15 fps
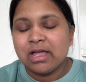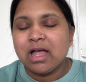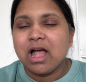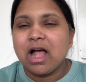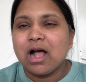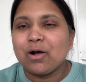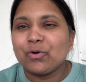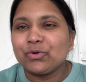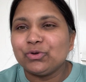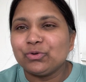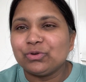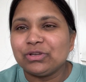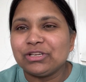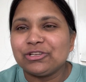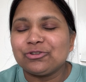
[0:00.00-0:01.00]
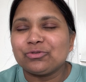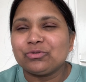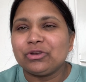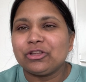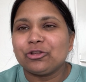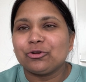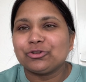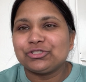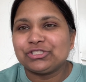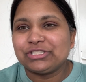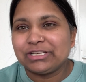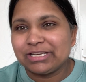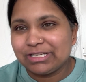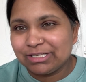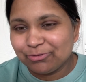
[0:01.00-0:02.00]
how you need to
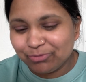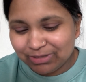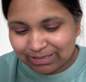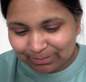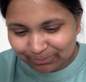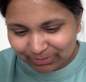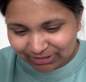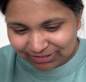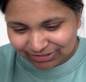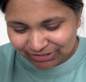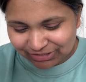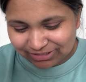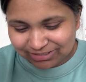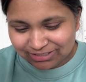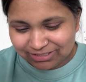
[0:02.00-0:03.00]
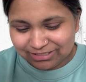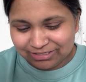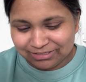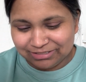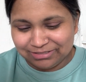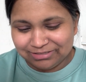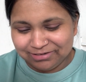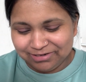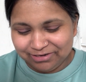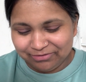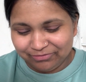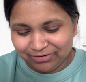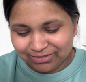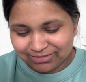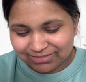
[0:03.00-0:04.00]
negotiate with the patient.
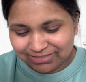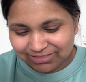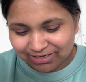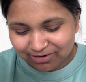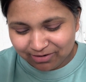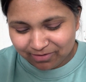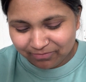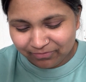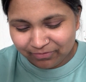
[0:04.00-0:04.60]
Difficult stuff.